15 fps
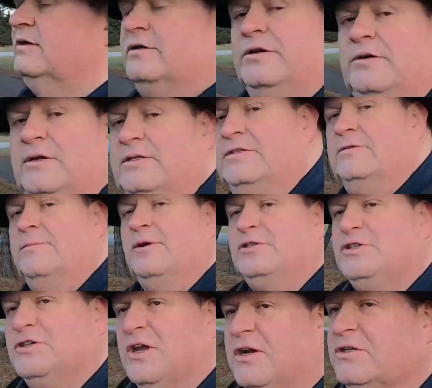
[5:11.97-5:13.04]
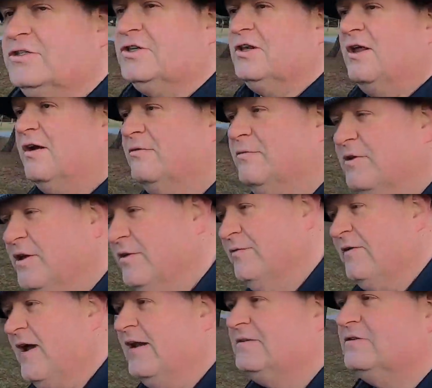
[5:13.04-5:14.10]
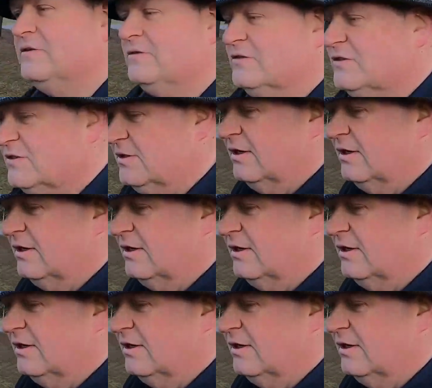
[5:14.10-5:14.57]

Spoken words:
You eat too much starch along with your fats, or